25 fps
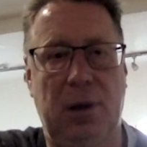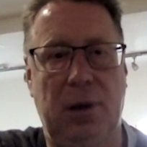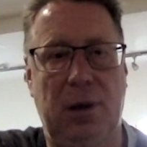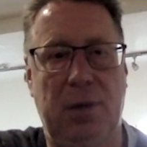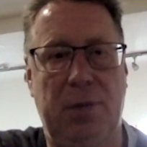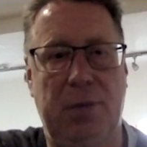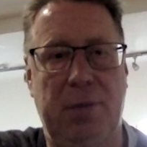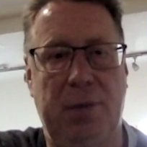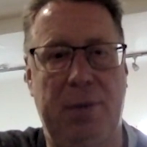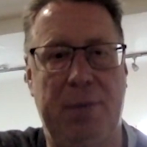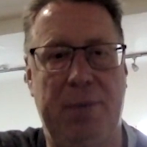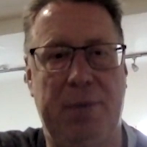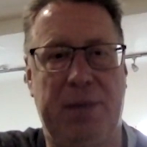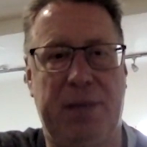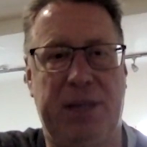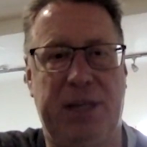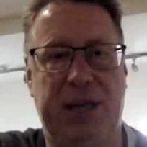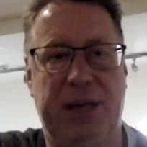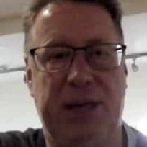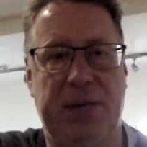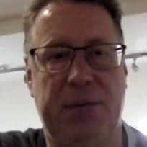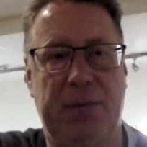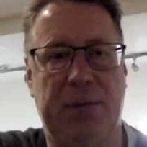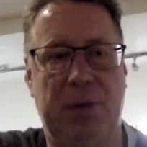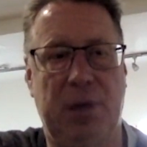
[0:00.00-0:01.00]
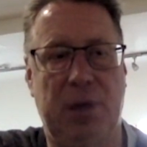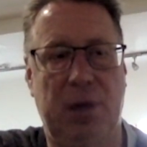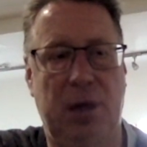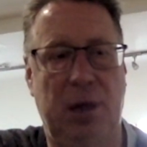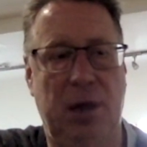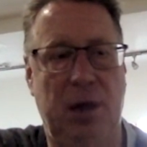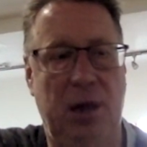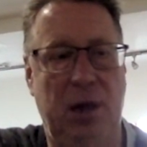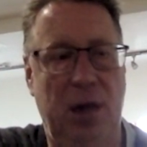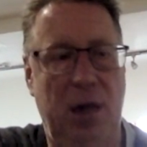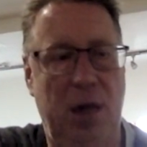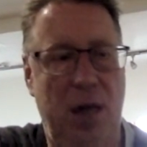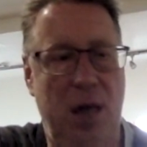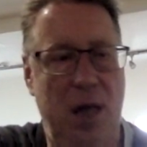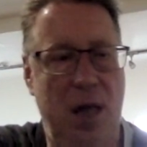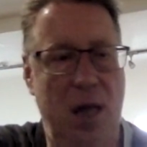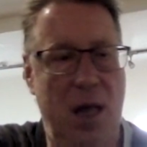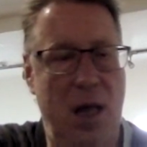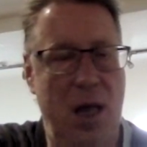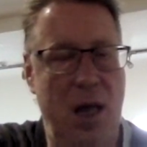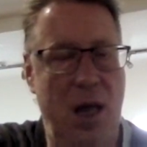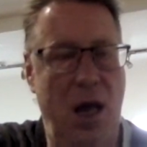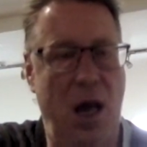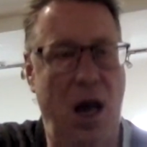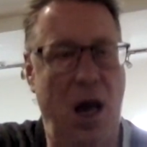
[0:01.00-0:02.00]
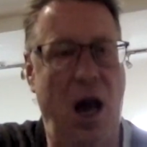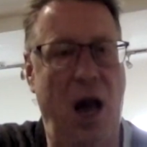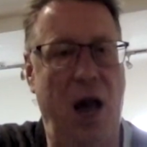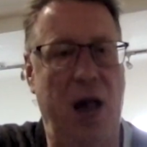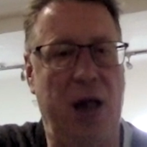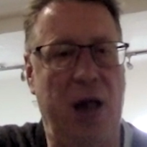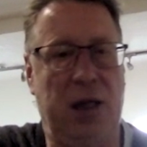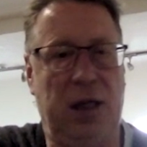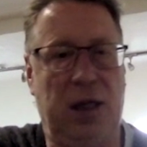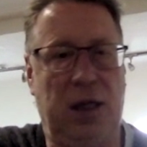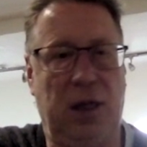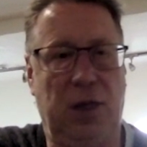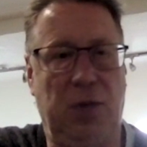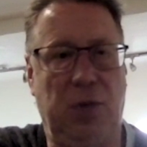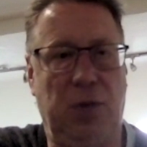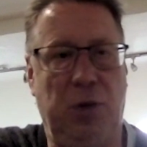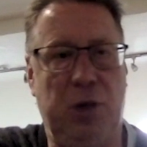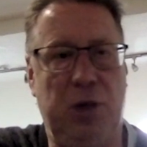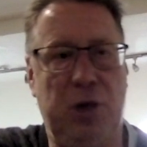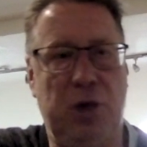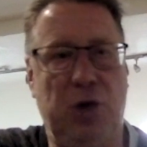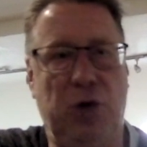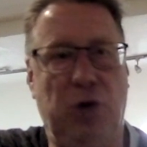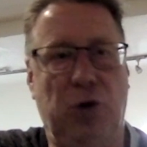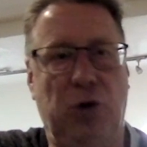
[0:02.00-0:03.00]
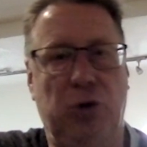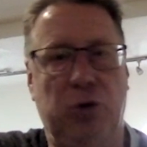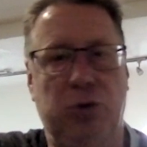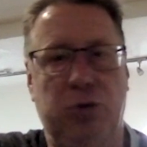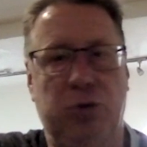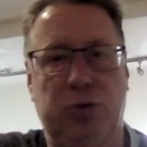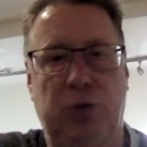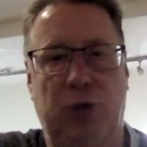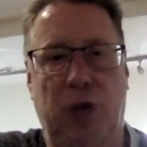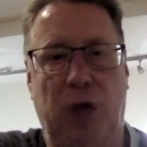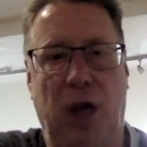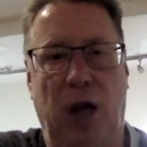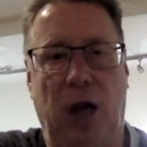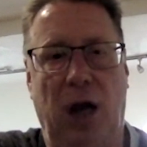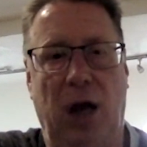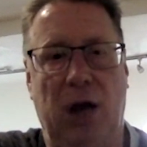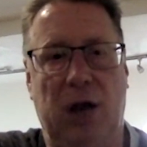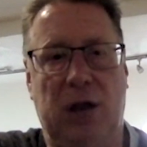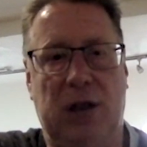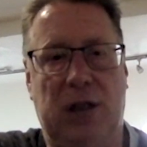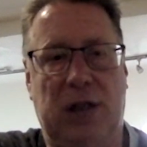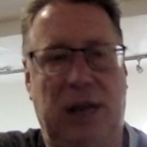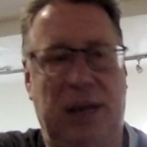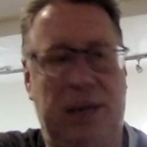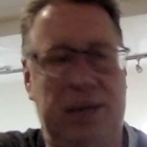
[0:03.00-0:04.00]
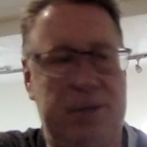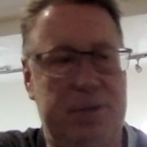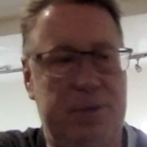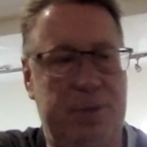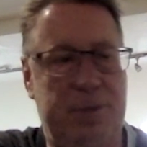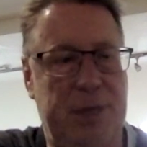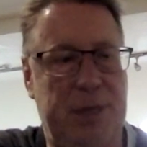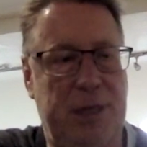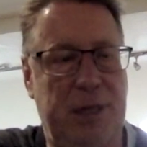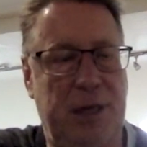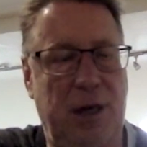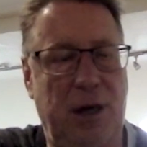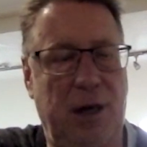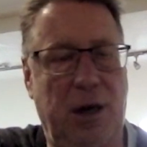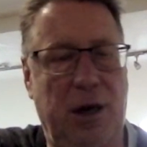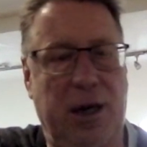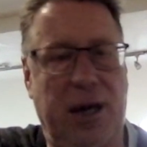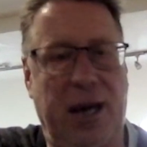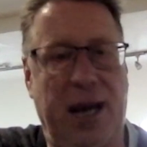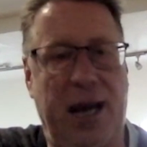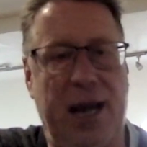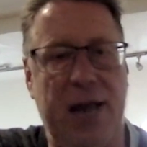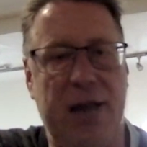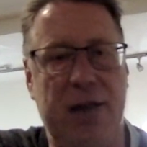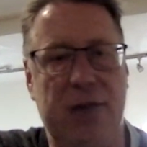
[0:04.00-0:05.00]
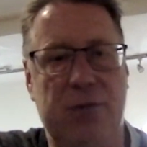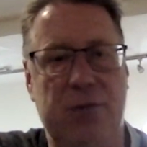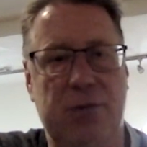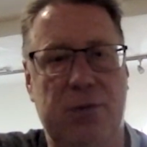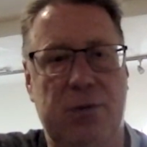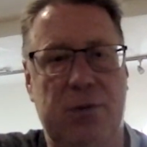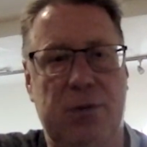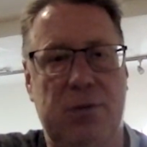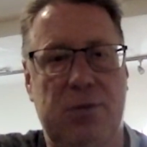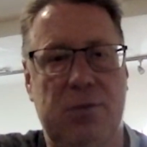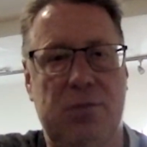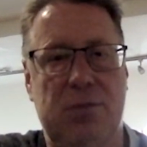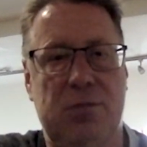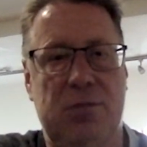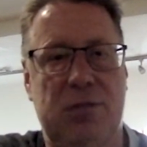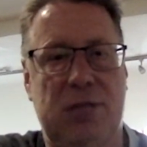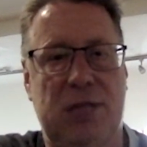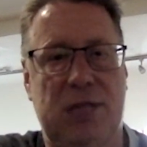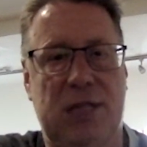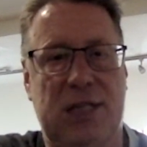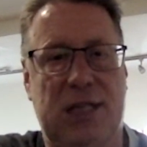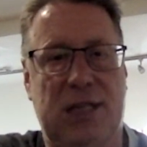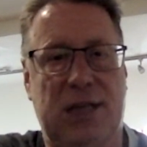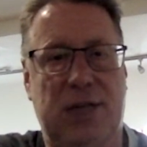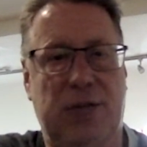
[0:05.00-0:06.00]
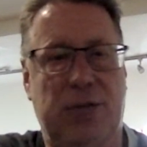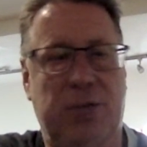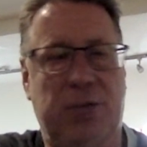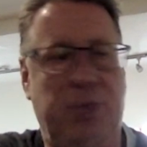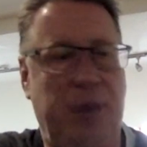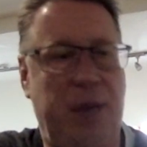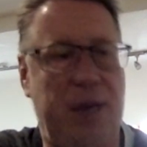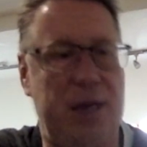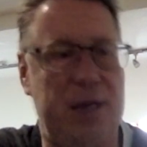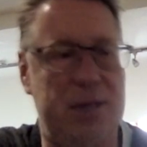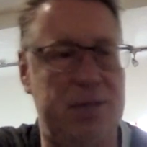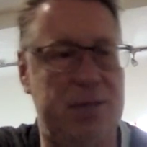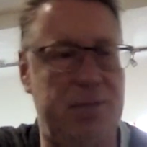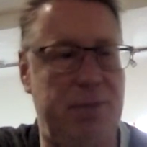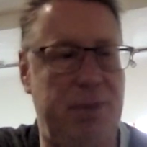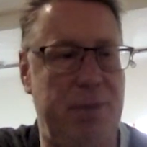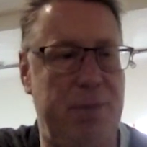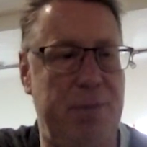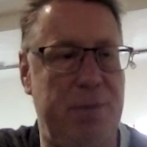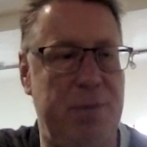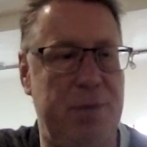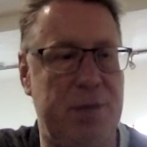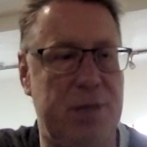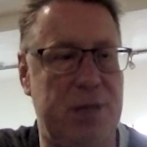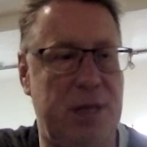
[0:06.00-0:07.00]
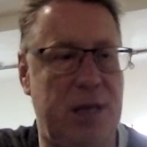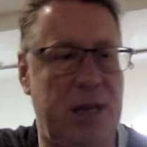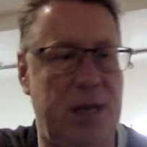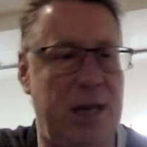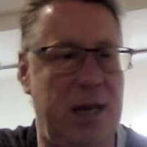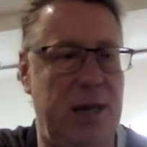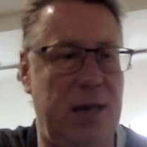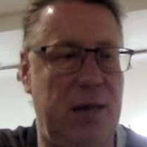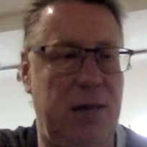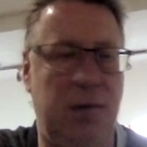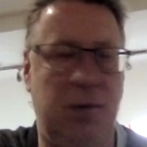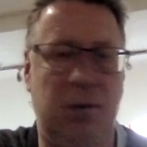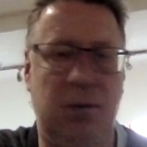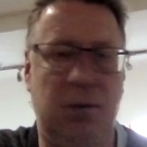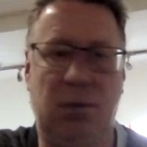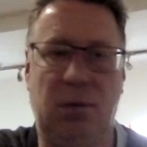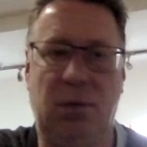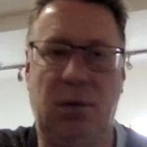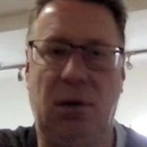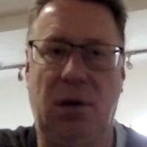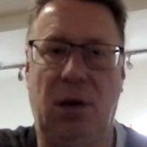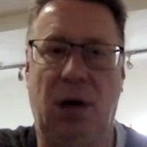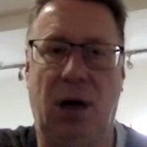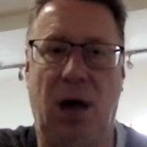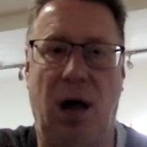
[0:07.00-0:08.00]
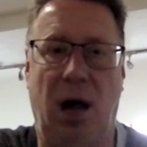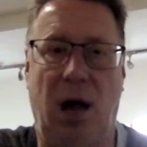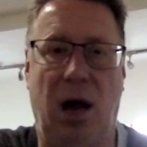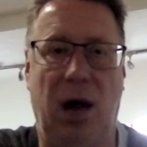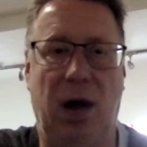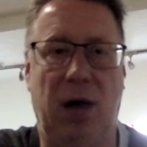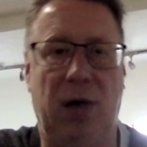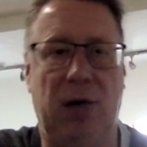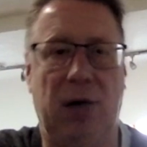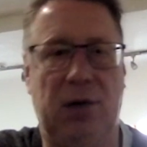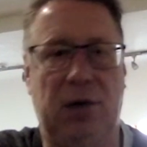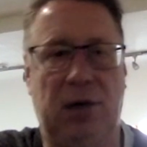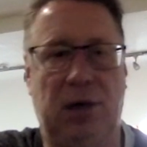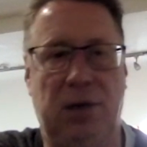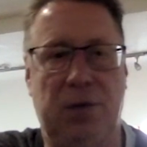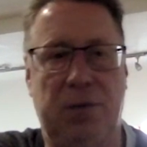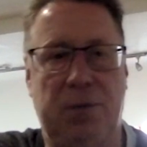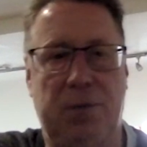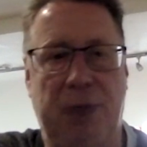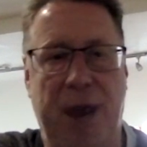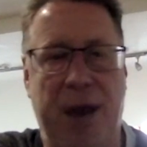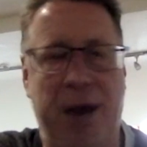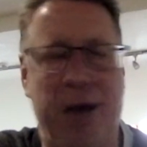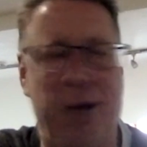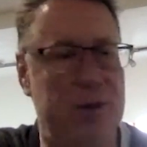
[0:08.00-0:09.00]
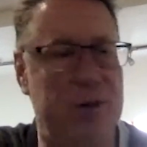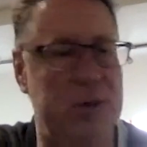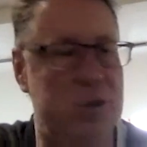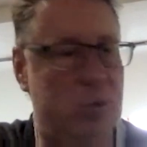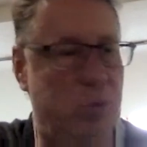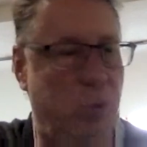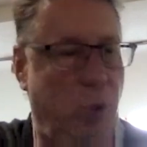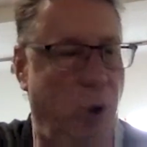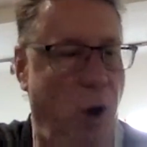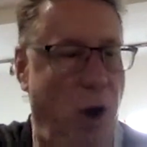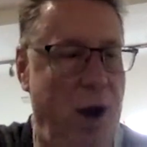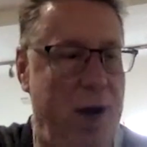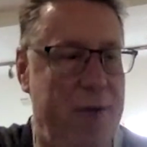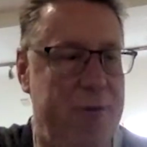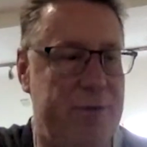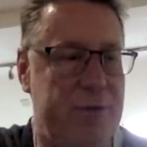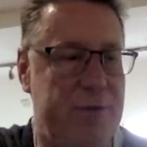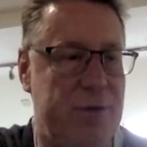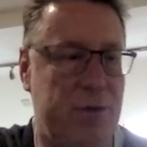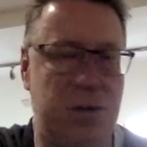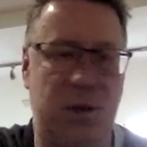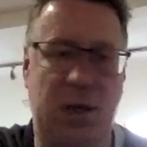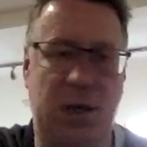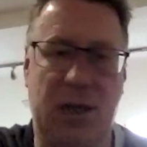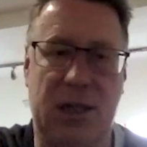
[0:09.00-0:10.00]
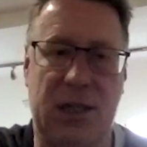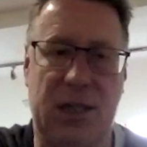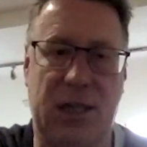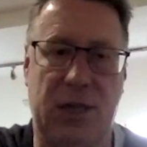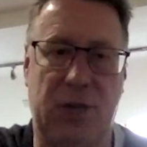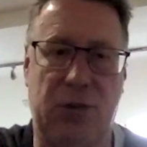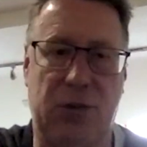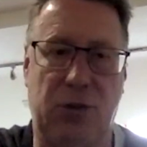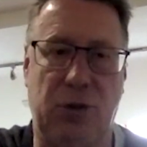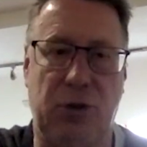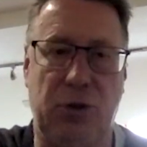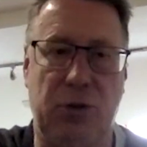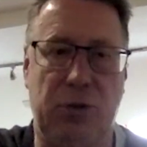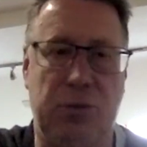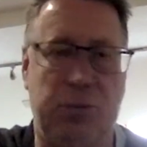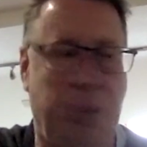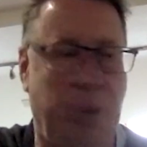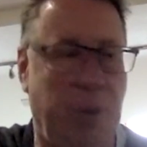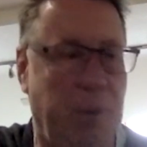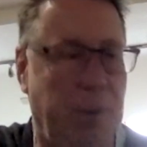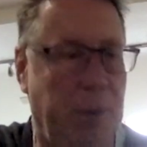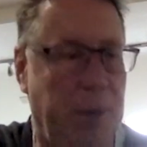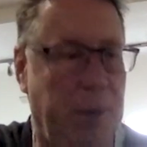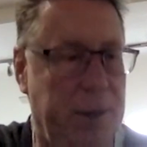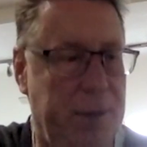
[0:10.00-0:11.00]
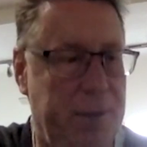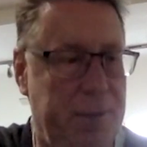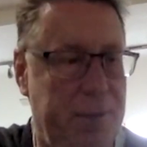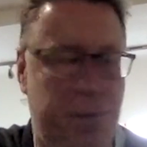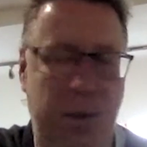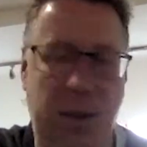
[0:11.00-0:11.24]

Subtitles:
membership. When you're a large club, especially like ours, with 600 plus members, and then parents, wives, and etc., who probably,